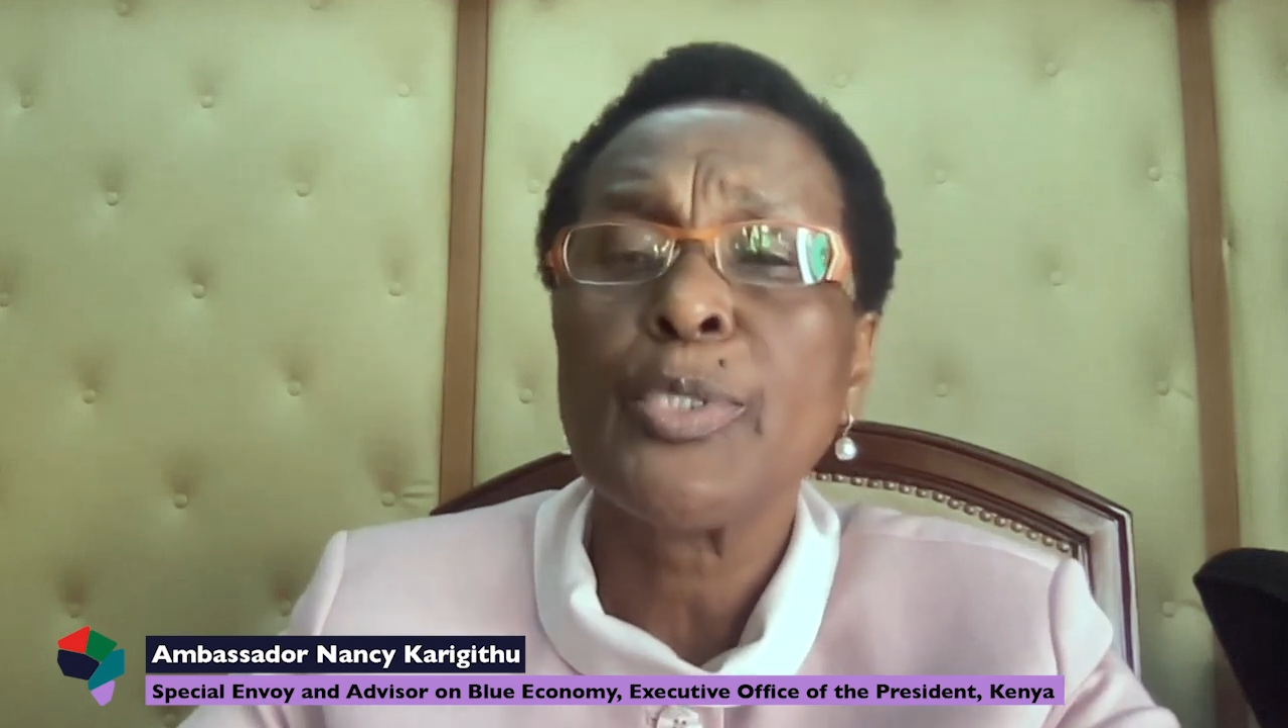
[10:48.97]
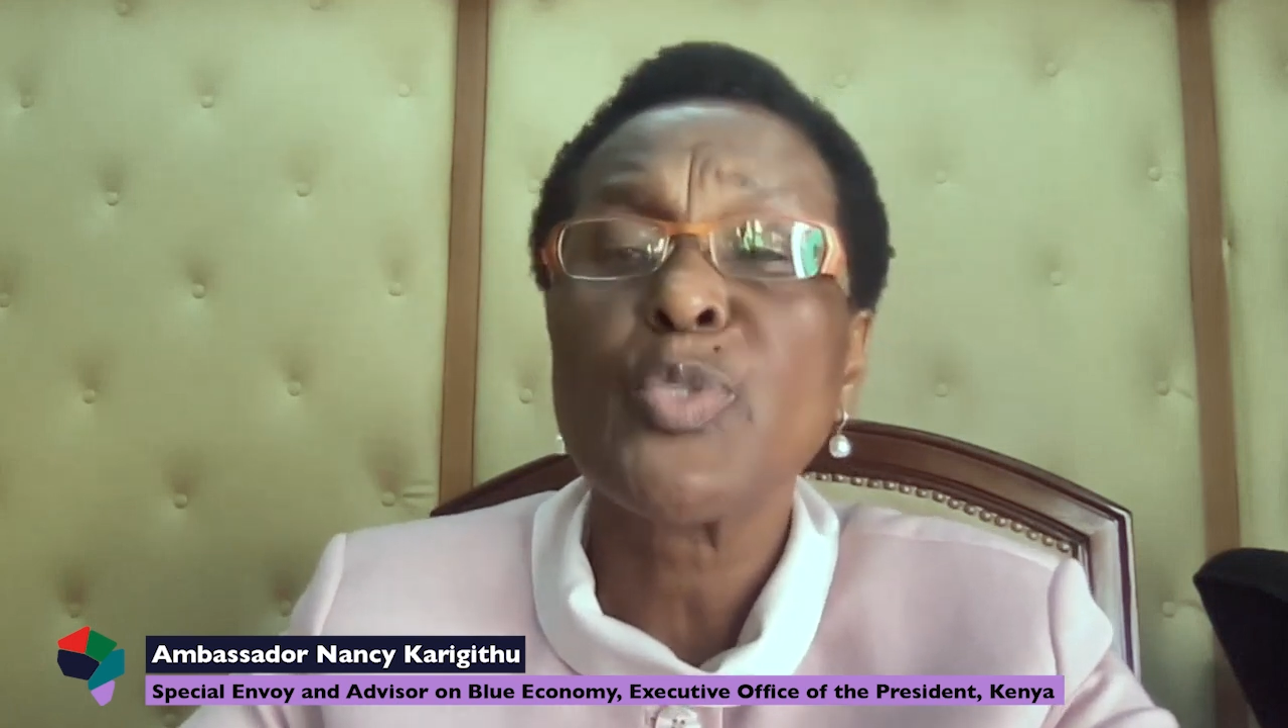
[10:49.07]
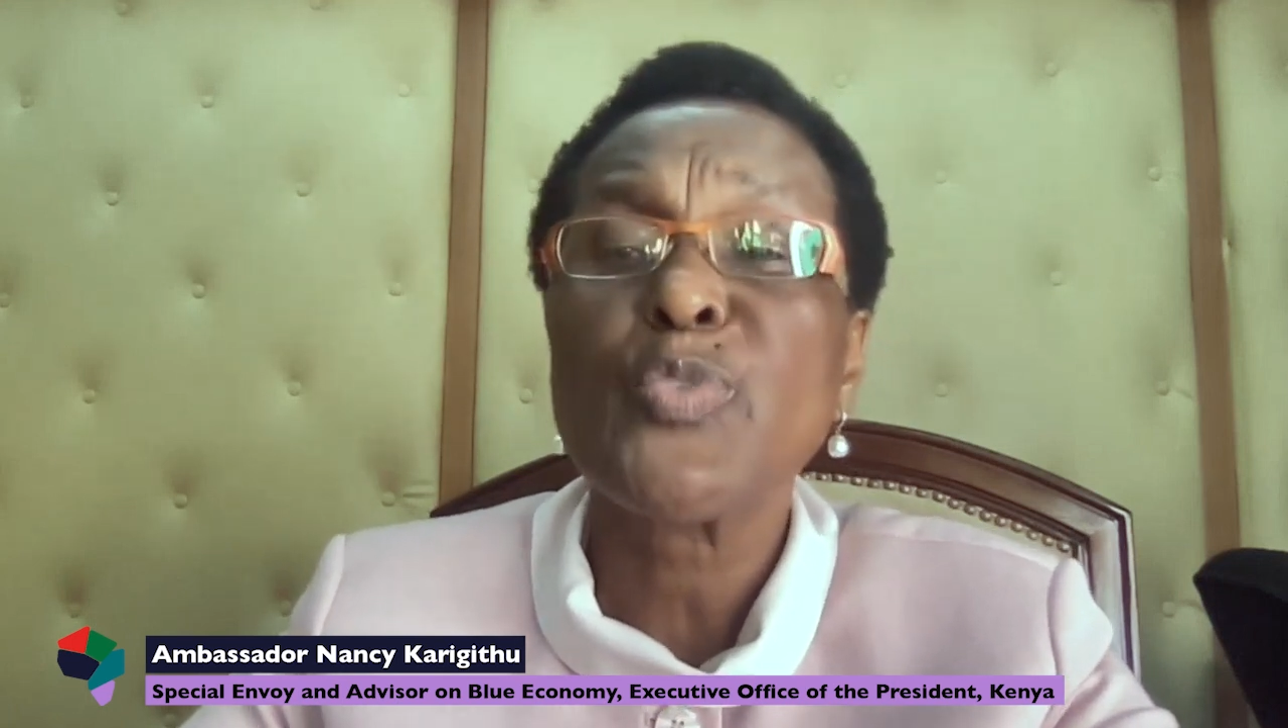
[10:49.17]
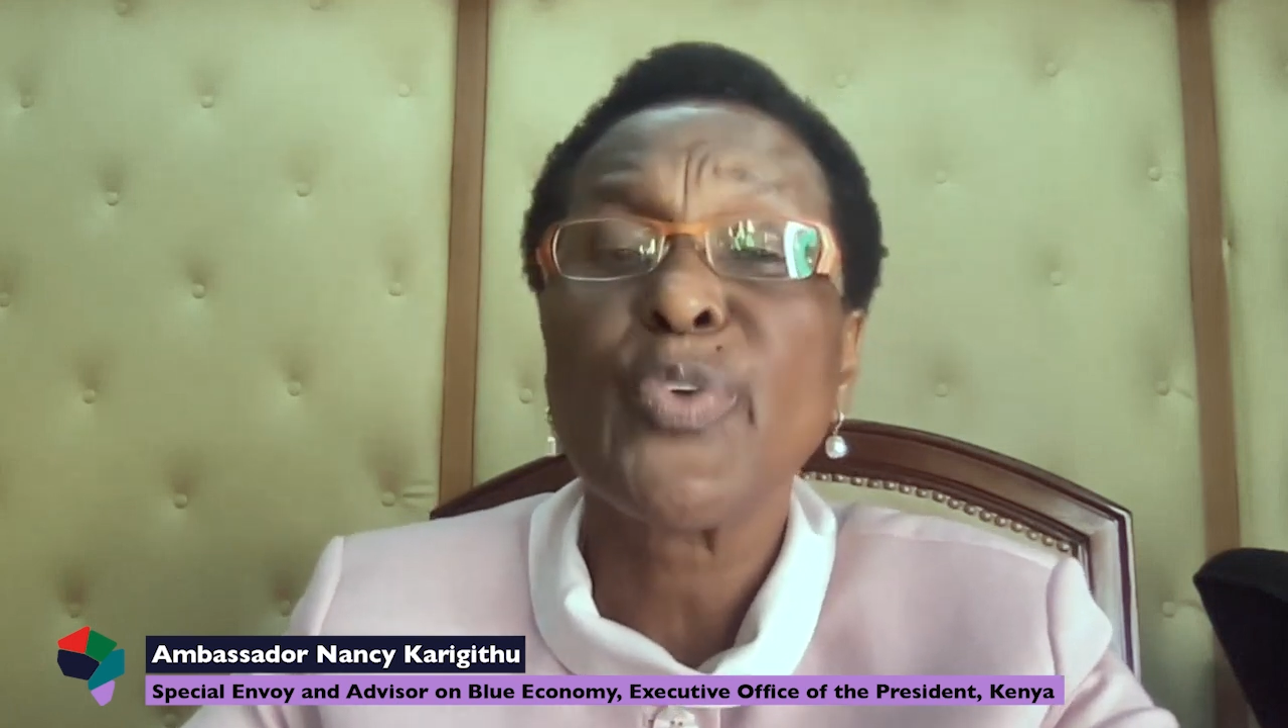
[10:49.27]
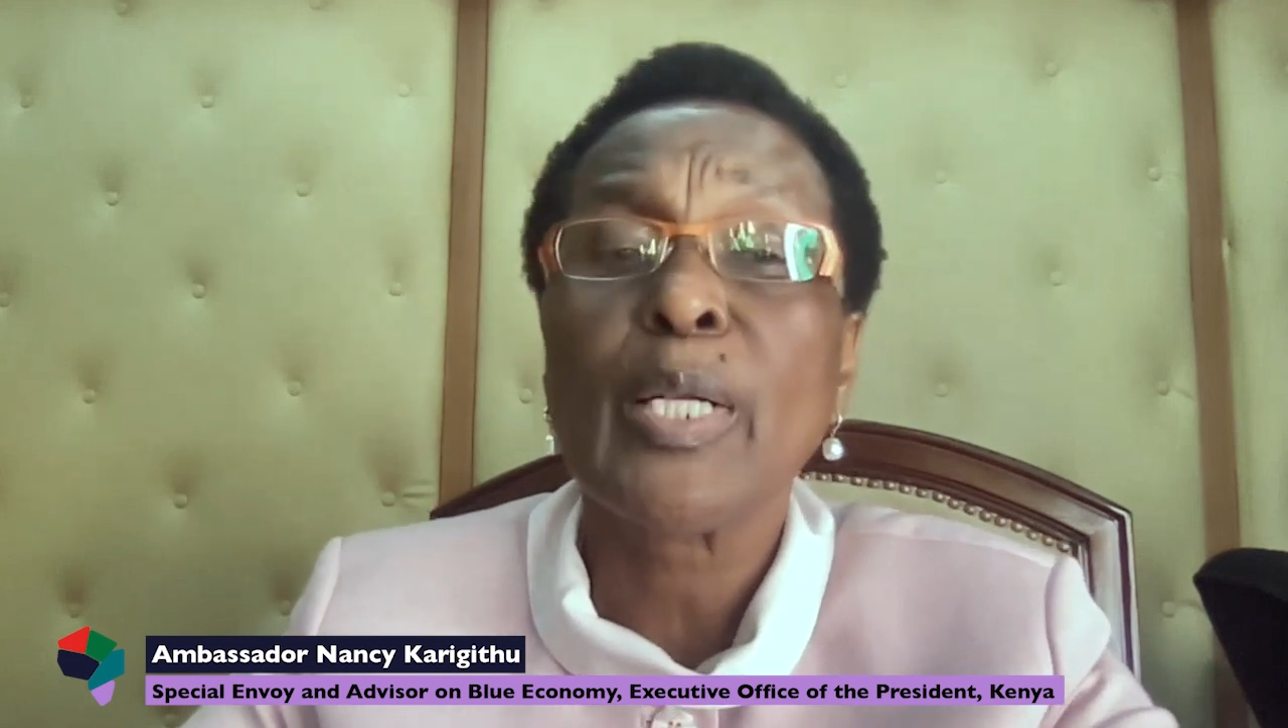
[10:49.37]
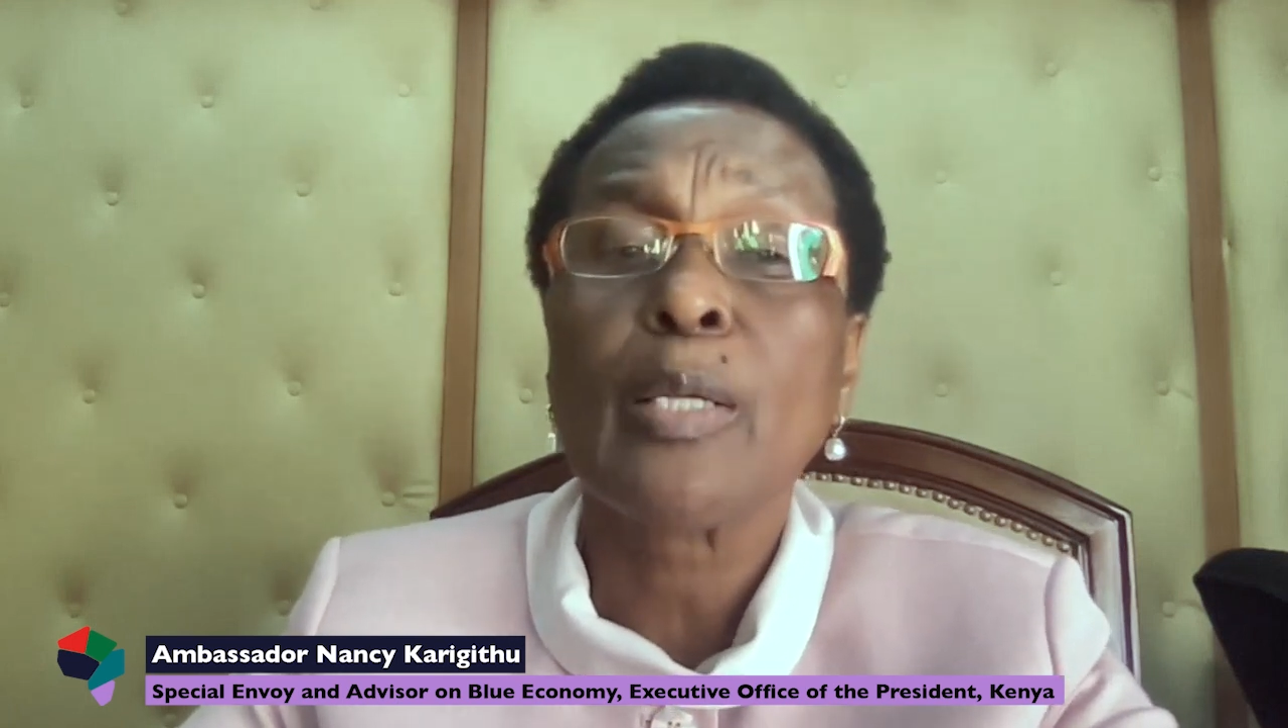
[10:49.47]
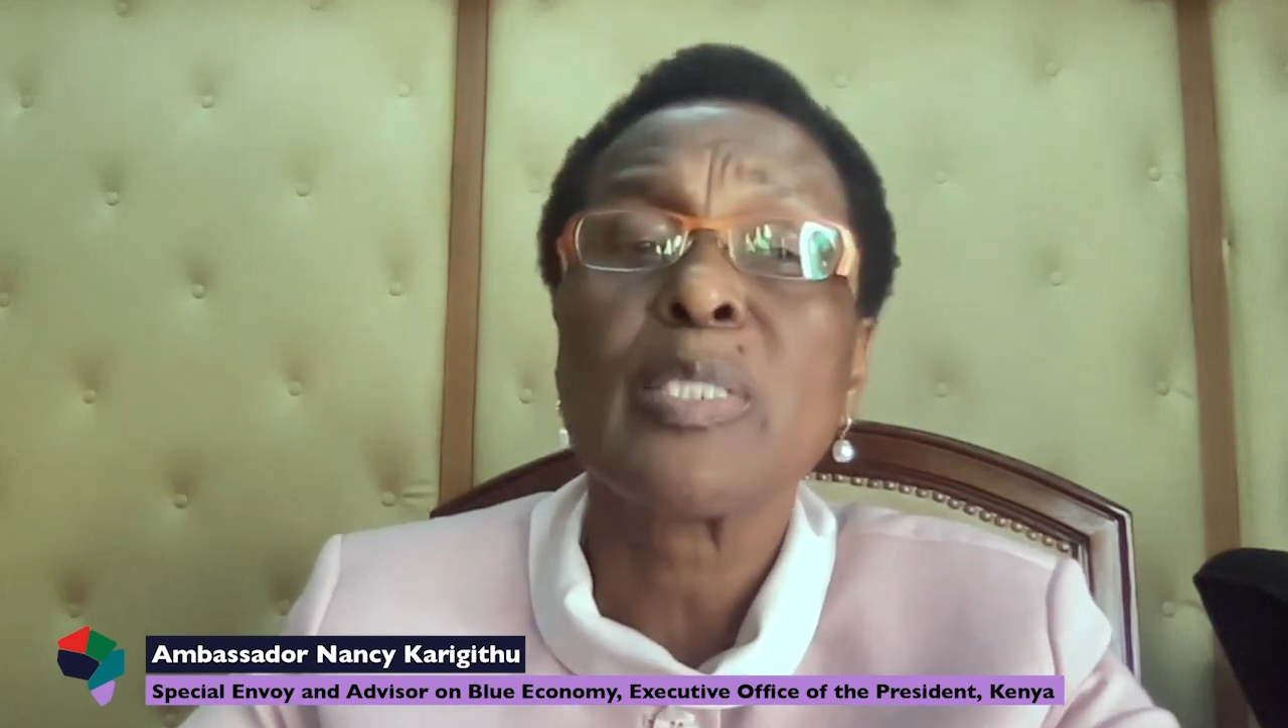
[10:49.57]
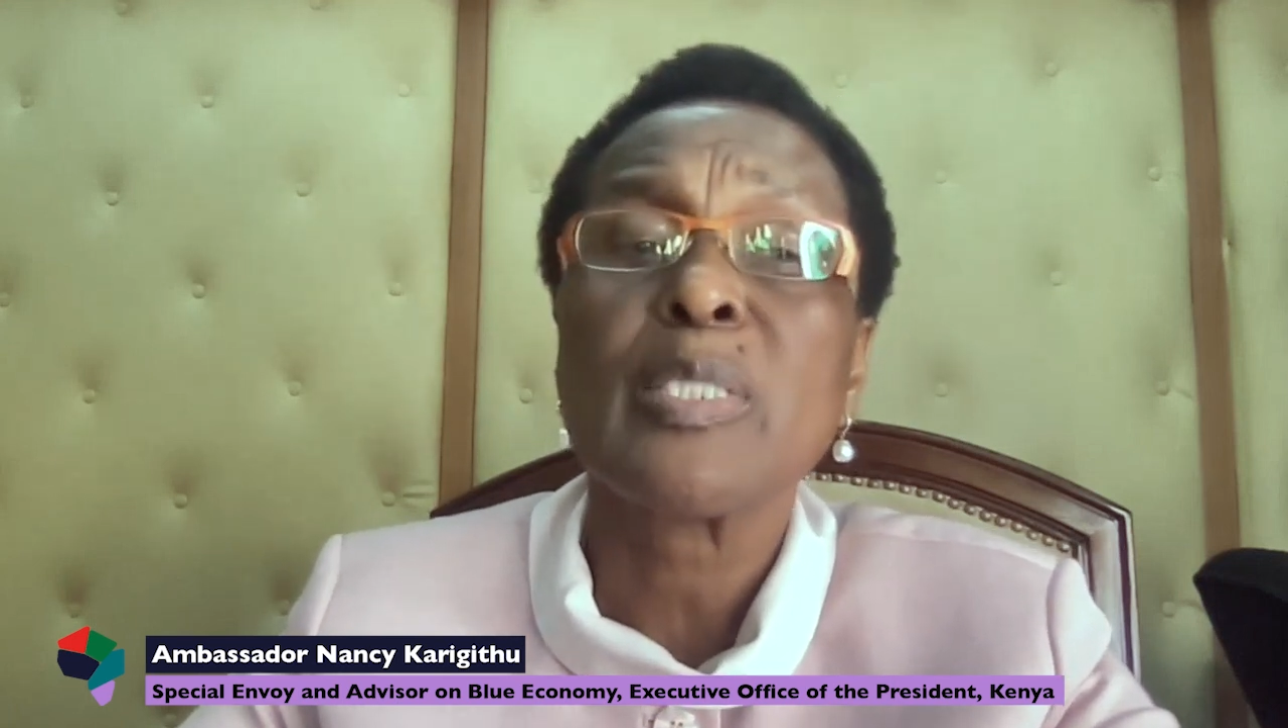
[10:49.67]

reduce fuel